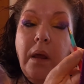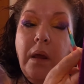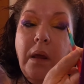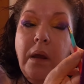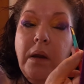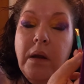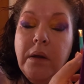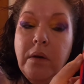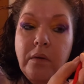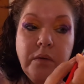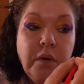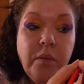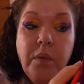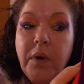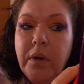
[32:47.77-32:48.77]
And I don't
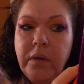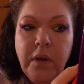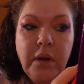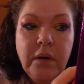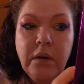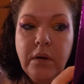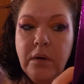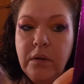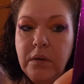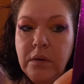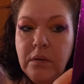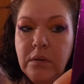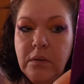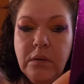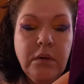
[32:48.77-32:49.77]
know why that kind
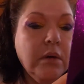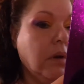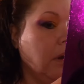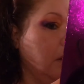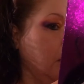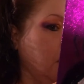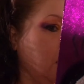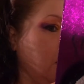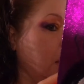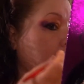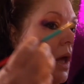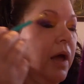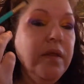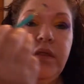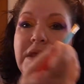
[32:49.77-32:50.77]
of...
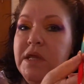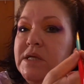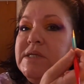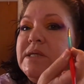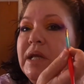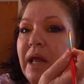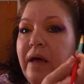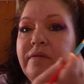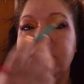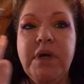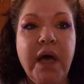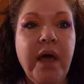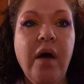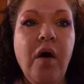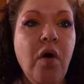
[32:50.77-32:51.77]
And this left
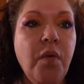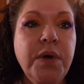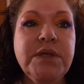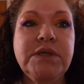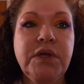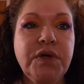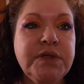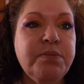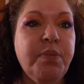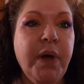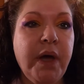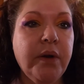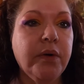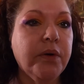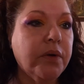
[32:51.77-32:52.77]
eye always looks
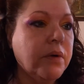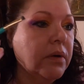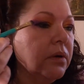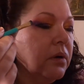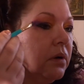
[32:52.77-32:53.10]
better.